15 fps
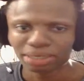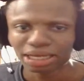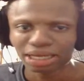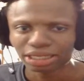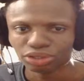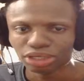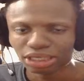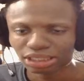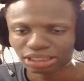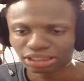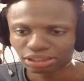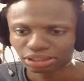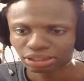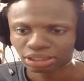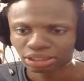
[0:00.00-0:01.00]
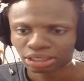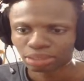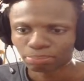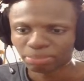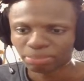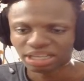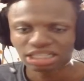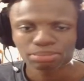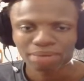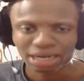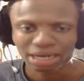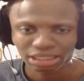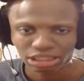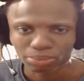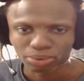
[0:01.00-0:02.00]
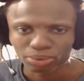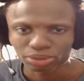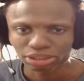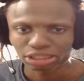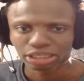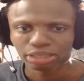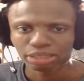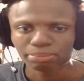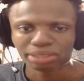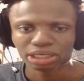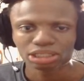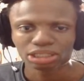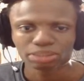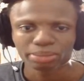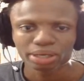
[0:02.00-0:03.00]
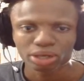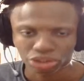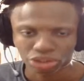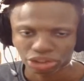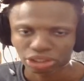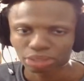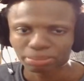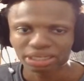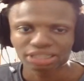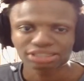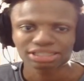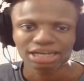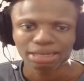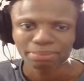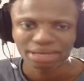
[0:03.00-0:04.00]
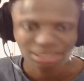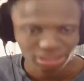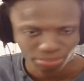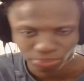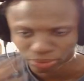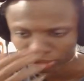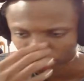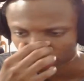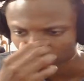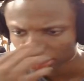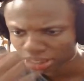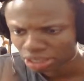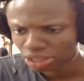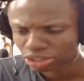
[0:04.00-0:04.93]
Like you need to be smart about it. You need to be logical because time is important.